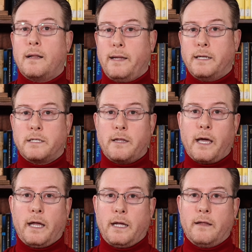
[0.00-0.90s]
cling to
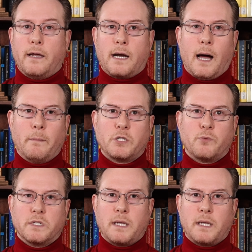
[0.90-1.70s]
the idea that comets were